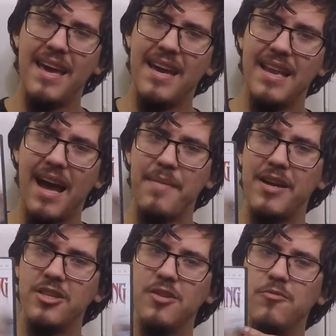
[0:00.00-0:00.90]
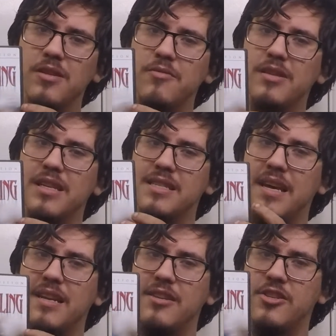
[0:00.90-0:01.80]
And I'm actually really, really
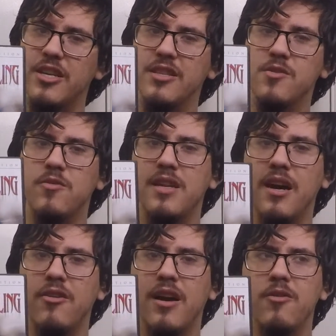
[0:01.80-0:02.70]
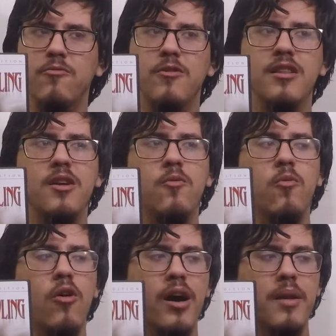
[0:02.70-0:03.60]
excited to check this one out. I really
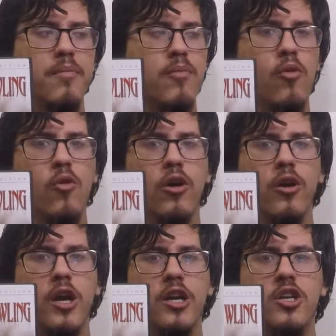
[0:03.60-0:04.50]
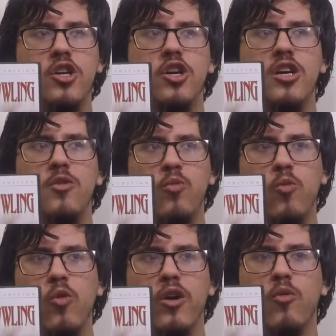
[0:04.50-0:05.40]
want more
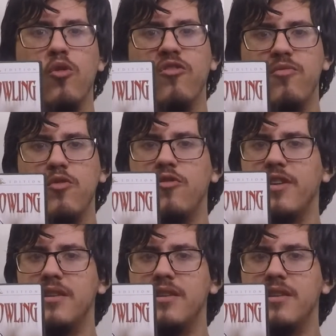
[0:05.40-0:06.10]
good werewolf